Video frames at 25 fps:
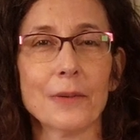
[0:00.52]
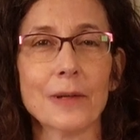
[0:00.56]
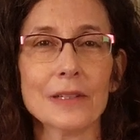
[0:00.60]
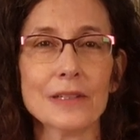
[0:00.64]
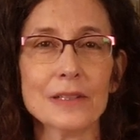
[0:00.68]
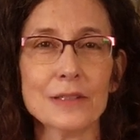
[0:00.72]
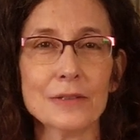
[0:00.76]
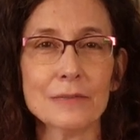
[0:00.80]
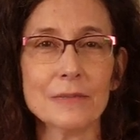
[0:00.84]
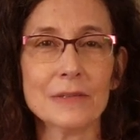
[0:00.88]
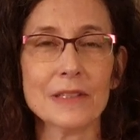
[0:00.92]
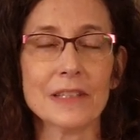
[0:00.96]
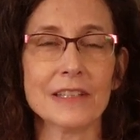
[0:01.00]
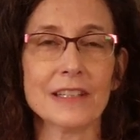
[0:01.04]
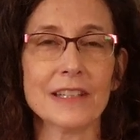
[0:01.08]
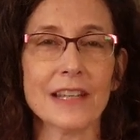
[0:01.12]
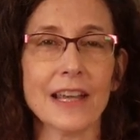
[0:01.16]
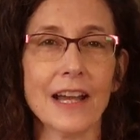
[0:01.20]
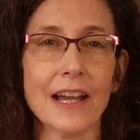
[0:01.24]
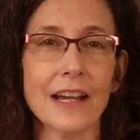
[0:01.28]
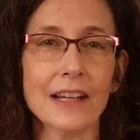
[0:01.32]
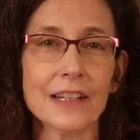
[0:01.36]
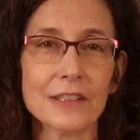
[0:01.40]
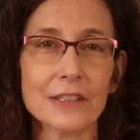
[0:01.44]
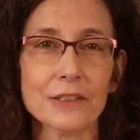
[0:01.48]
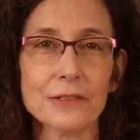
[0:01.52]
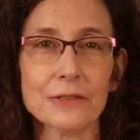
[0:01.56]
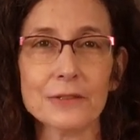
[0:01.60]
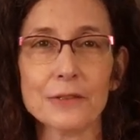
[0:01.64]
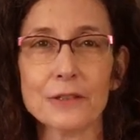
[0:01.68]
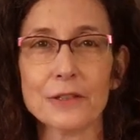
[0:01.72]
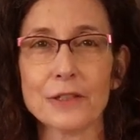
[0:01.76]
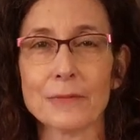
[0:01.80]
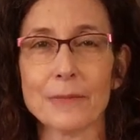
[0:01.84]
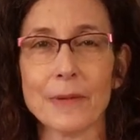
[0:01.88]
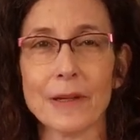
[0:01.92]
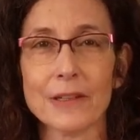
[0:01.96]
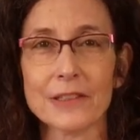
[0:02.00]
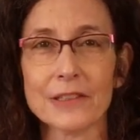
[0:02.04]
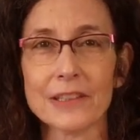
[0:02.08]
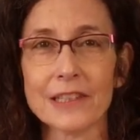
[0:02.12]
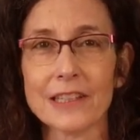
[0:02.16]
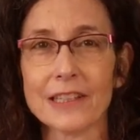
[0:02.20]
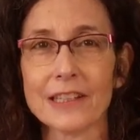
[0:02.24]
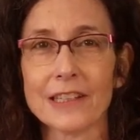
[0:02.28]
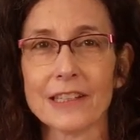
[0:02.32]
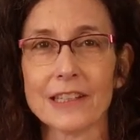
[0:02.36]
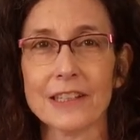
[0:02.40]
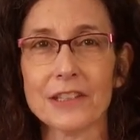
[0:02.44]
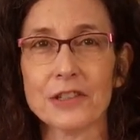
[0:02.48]
Welcome to the Achtung
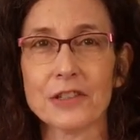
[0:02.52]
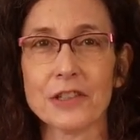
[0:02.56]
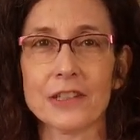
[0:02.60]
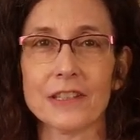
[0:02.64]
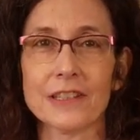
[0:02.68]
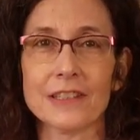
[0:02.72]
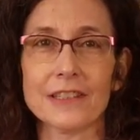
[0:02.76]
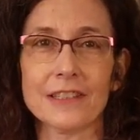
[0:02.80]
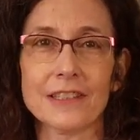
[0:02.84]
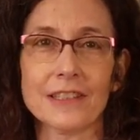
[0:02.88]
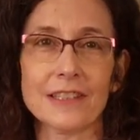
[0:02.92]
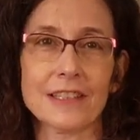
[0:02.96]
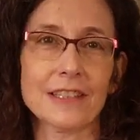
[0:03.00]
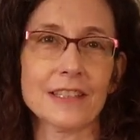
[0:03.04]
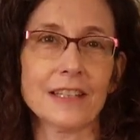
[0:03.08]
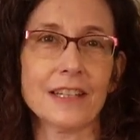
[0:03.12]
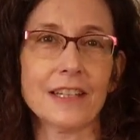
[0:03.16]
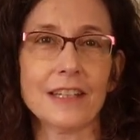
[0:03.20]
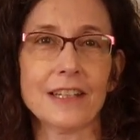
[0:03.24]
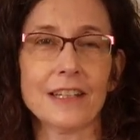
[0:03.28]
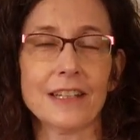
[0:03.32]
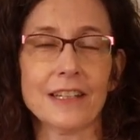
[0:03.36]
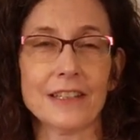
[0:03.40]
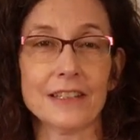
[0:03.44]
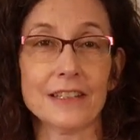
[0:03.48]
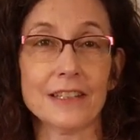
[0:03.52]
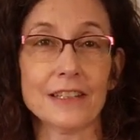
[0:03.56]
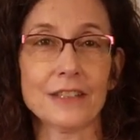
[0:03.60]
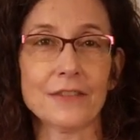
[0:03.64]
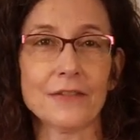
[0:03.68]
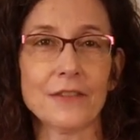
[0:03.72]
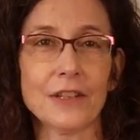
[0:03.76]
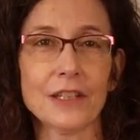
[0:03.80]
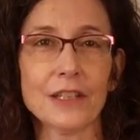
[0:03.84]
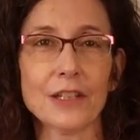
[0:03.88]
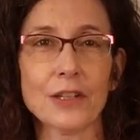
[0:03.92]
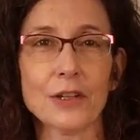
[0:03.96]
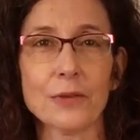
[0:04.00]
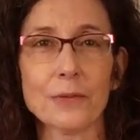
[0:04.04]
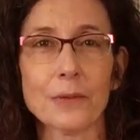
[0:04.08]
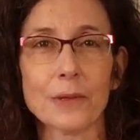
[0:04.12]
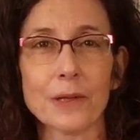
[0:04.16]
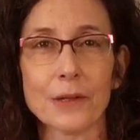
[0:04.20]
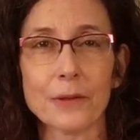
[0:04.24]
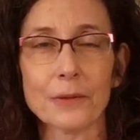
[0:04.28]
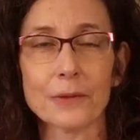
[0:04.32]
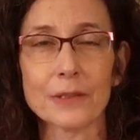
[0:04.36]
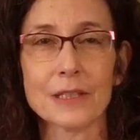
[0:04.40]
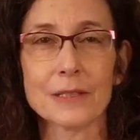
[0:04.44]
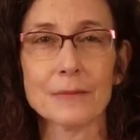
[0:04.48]
Schmetterling Kitchens. In this video,
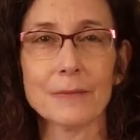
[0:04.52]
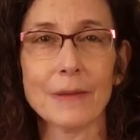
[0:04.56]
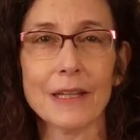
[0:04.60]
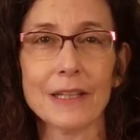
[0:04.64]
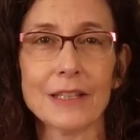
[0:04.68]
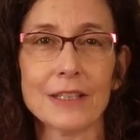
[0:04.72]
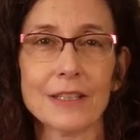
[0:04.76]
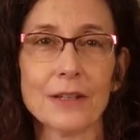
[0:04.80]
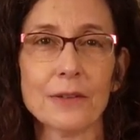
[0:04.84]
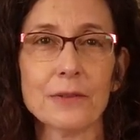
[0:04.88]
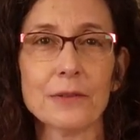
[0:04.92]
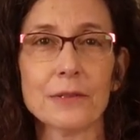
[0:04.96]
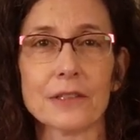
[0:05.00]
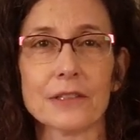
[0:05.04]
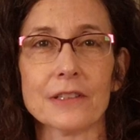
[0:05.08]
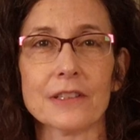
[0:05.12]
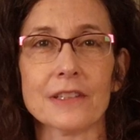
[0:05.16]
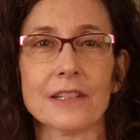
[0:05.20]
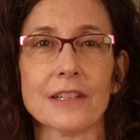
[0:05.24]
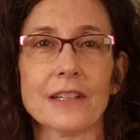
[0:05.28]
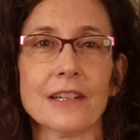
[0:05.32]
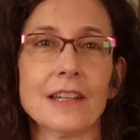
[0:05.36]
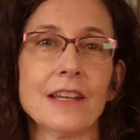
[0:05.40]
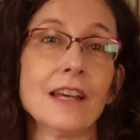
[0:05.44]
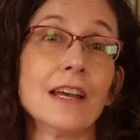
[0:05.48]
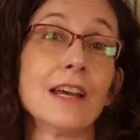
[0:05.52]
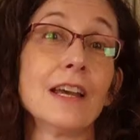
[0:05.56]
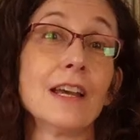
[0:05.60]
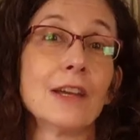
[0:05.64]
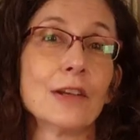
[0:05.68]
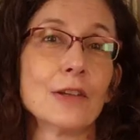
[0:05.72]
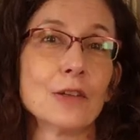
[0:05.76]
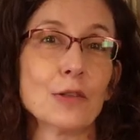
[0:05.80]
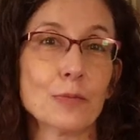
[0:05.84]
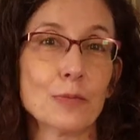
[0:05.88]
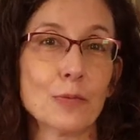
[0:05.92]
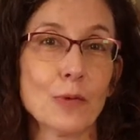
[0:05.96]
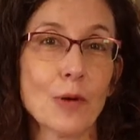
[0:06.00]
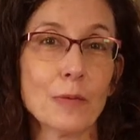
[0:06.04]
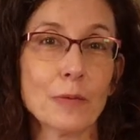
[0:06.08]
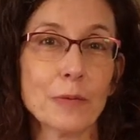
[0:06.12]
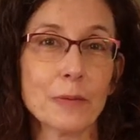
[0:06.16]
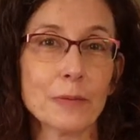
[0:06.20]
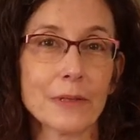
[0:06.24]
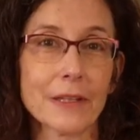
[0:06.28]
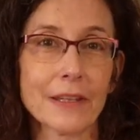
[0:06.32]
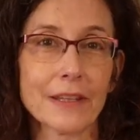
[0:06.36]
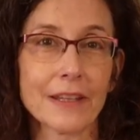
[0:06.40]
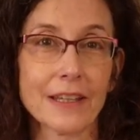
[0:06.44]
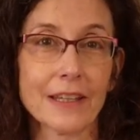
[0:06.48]
we're going to make yogurt. You're
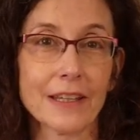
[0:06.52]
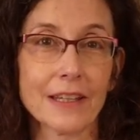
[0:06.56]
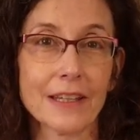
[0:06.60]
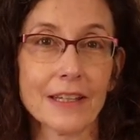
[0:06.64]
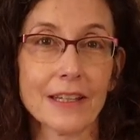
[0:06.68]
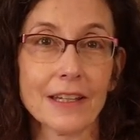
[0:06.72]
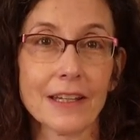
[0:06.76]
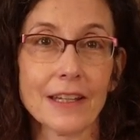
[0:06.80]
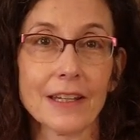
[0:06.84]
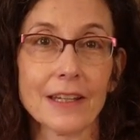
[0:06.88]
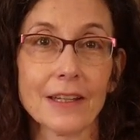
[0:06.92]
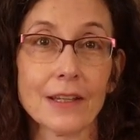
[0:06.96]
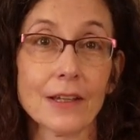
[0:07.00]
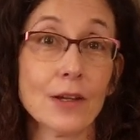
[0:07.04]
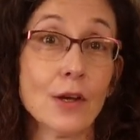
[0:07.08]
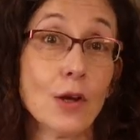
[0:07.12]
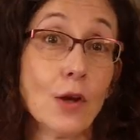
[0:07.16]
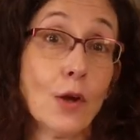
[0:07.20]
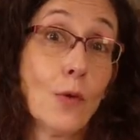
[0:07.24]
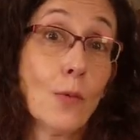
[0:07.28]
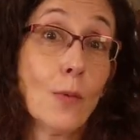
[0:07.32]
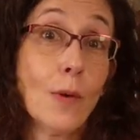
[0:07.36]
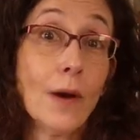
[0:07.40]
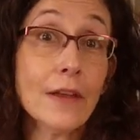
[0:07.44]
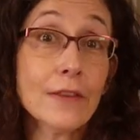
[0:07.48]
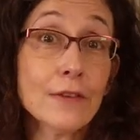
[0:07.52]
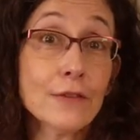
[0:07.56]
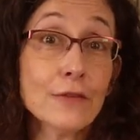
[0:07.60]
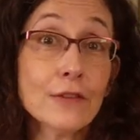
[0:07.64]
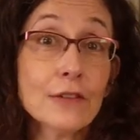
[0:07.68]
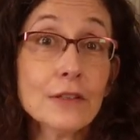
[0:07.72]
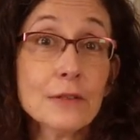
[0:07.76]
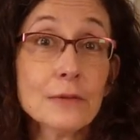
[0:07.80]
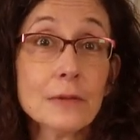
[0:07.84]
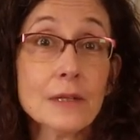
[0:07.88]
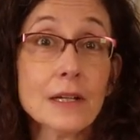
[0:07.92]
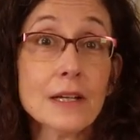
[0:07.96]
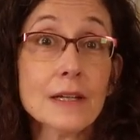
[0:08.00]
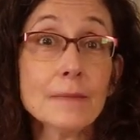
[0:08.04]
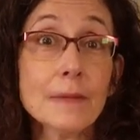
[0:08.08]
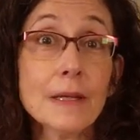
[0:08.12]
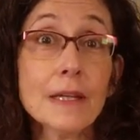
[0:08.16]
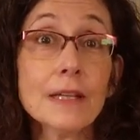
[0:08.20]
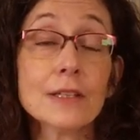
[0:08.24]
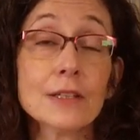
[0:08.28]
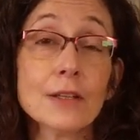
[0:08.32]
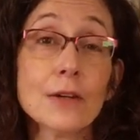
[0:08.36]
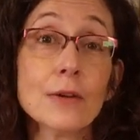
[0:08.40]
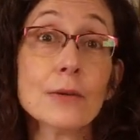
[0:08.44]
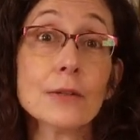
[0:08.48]
probably thinking, why the would I
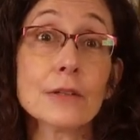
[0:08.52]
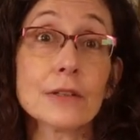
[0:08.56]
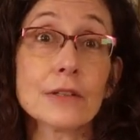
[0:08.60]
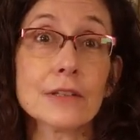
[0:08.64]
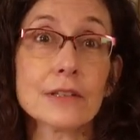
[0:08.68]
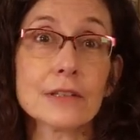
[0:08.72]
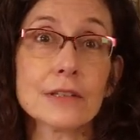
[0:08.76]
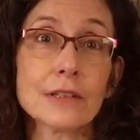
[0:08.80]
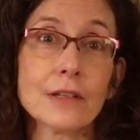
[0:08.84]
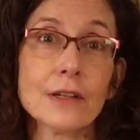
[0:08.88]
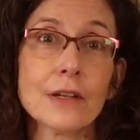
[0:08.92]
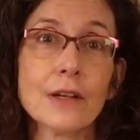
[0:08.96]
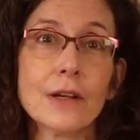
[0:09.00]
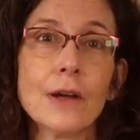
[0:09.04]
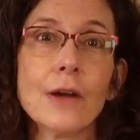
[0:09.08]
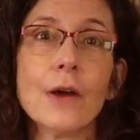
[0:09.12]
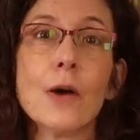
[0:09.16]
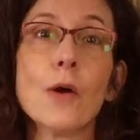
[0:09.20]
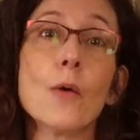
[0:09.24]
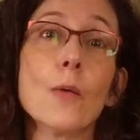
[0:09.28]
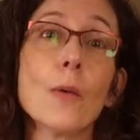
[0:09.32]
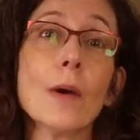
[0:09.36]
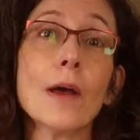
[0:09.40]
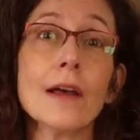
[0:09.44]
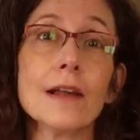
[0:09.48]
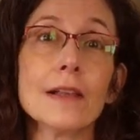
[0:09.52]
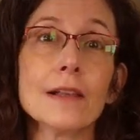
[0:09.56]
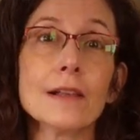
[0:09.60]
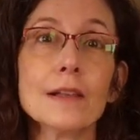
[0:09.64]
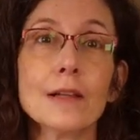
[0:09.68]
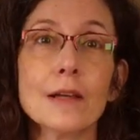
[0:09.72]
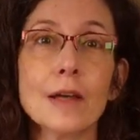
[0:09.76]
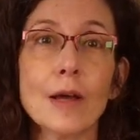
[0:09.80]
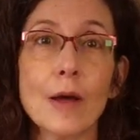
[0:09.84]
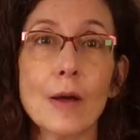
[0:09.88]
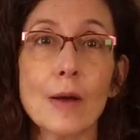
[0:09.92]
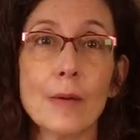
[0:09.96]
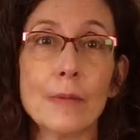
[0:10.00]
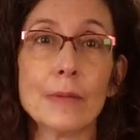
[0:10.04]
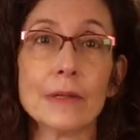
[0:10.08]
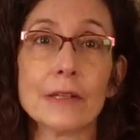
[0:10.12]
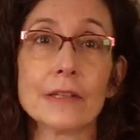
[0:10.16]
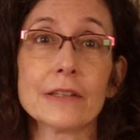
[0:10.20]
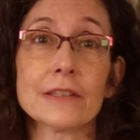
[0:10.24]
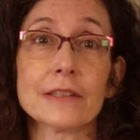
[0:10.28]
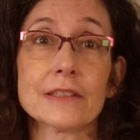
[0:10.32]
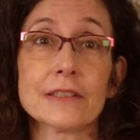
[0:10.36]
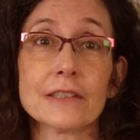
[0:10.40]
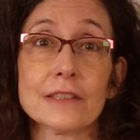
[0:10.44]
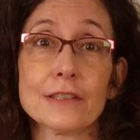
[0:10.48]
make yogurt? Well,
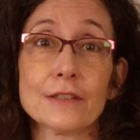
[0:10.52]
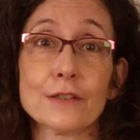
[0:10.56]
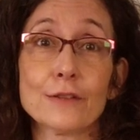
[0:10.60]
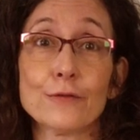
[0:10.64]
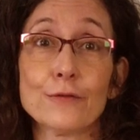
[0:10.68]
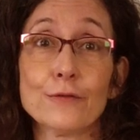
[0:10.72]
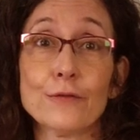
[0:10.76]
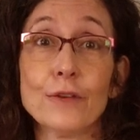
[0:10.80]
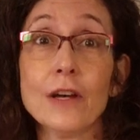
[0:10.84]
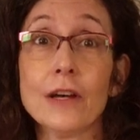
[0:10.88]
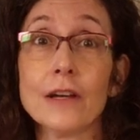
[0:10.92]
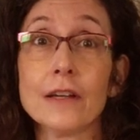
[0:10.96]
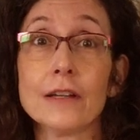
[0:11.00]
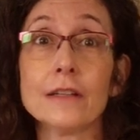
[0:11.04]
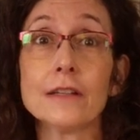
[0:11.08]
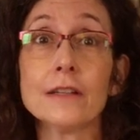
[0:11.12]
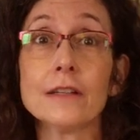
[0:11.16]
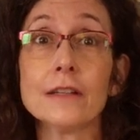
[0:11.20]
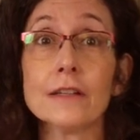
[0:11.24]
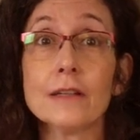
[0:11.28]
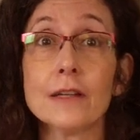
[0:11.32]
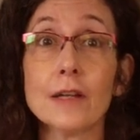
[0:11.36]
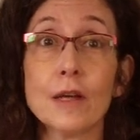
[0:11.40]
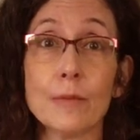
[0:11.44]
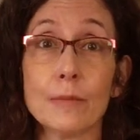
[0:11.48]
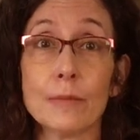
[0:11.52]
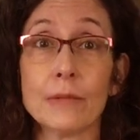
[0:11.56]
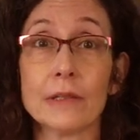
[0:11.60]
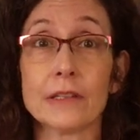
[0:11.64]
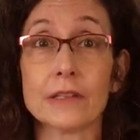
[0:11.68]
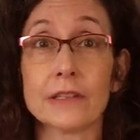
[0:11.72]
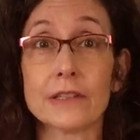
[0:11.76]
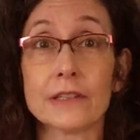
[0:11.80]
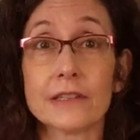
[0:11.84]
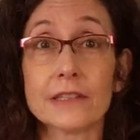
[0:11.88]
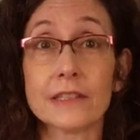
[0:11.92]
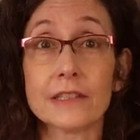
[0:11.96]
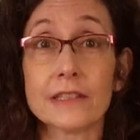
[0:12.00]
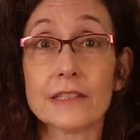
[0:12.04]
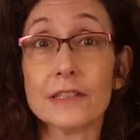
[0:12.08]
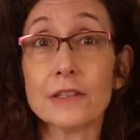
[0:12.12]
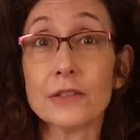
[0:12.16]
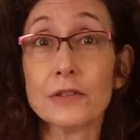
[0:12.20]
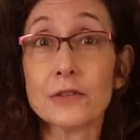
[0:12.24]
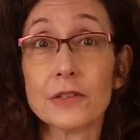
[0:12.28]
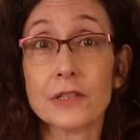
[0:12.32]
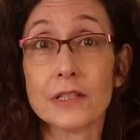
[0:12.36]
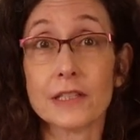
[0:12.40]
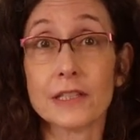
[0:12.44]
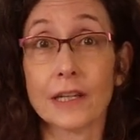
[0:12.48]
because it's fun, because it's
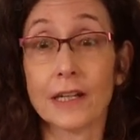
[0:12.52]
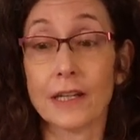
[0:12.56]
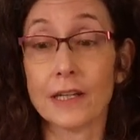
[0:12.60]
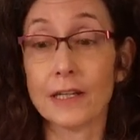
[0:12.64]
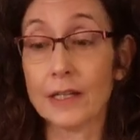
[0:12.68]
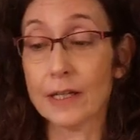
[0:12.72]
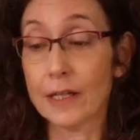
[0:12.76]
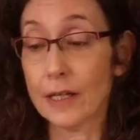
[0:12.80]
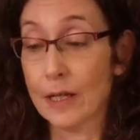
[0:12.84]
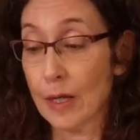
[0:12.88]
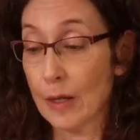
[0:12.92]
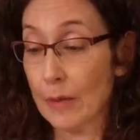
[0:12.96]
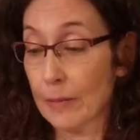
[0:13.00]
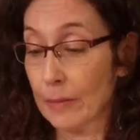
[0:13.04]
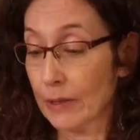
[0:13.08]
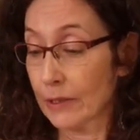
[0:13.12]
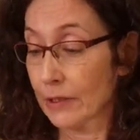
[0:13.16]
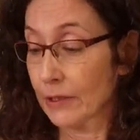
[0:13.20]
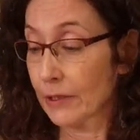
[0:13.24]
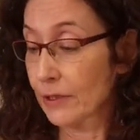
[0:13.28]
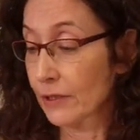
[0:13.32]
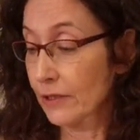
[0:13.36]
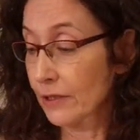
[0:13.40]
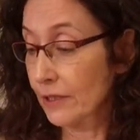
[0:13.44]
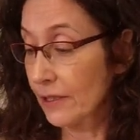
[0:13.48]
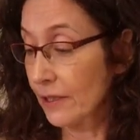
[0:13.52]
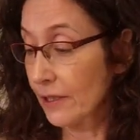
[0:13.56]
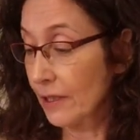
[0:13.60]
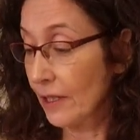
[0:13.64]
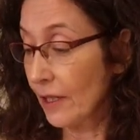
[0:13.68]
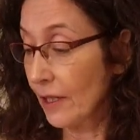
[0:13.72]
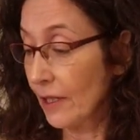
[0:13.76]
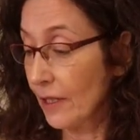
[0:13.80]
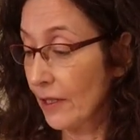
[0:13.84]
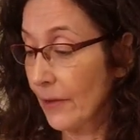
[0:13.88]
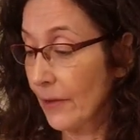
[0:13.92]
interesting, because